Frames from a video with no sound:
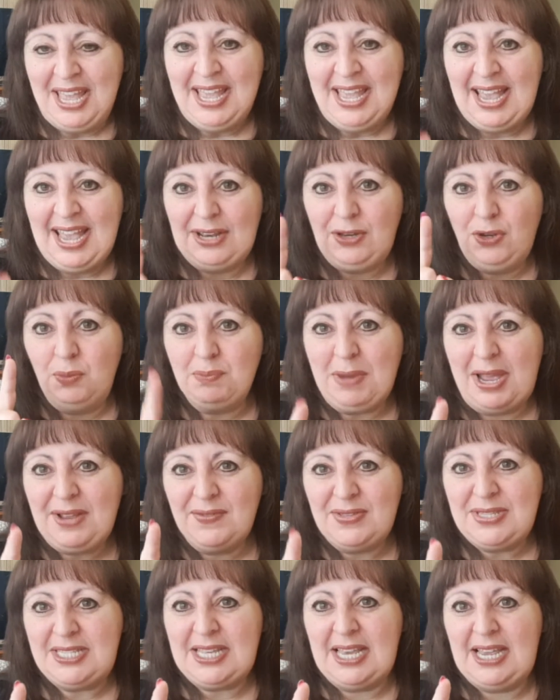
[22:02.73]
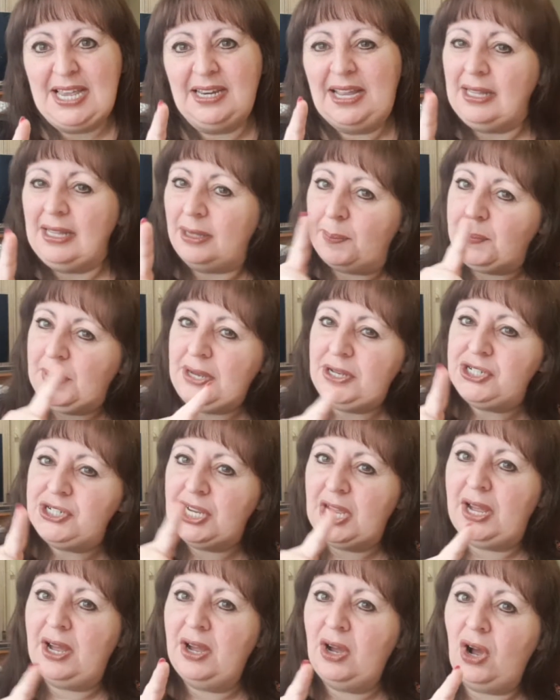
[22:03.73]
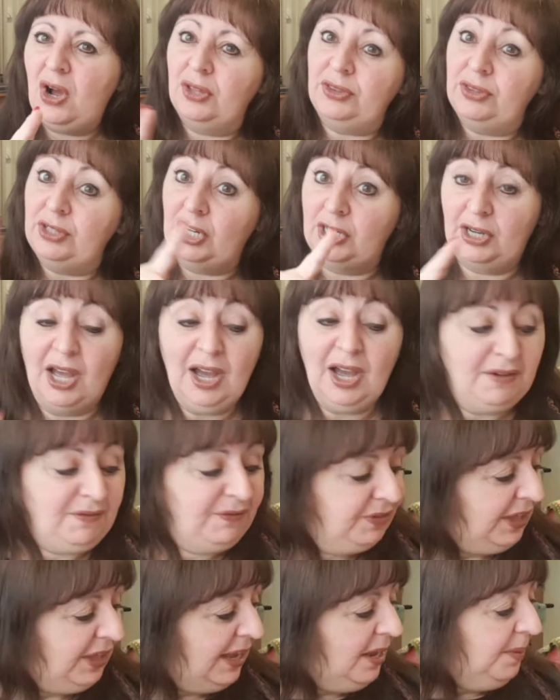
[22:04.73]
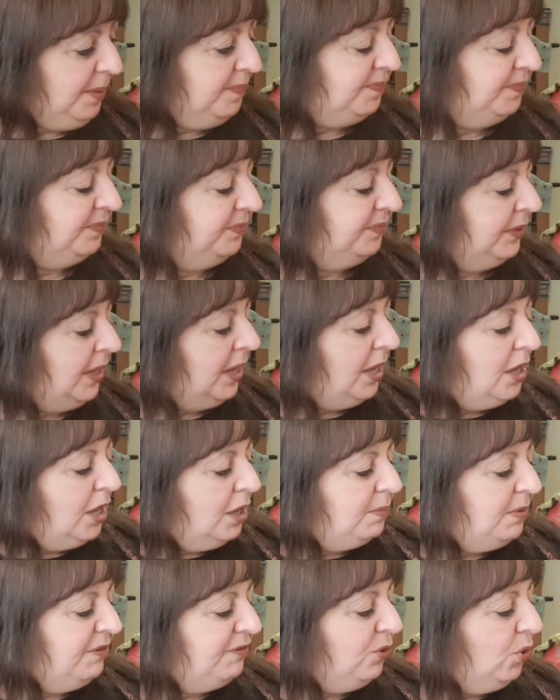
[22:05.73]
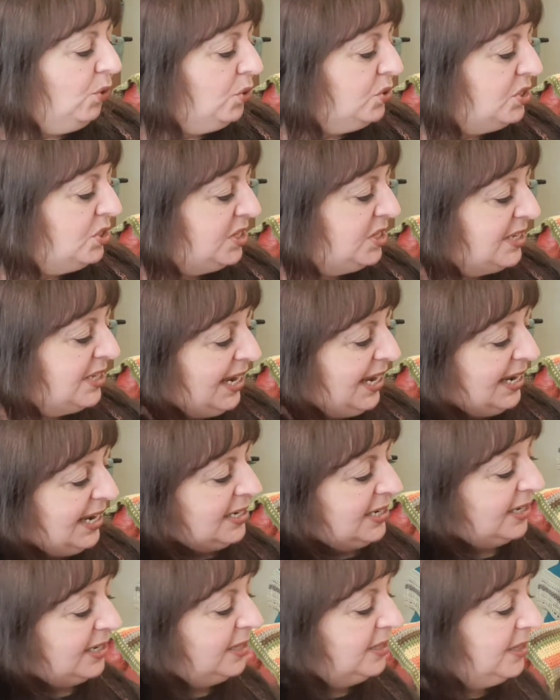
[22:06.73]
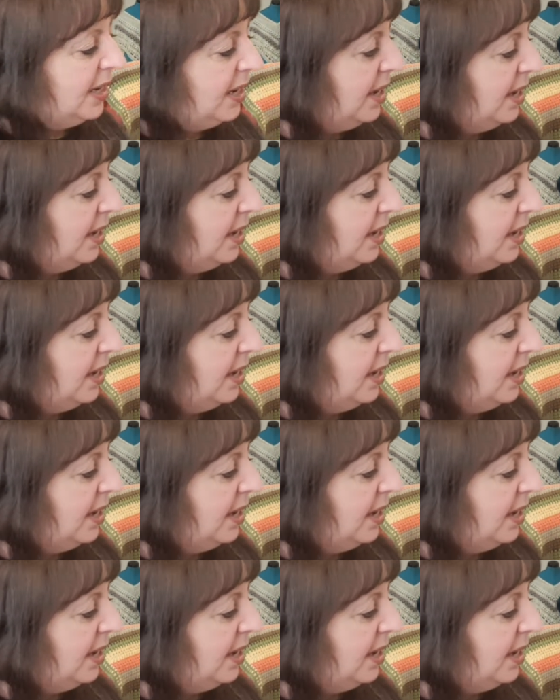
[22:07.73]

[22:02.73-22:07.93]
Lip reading: And you may have seen in the picture on the live there, before you started,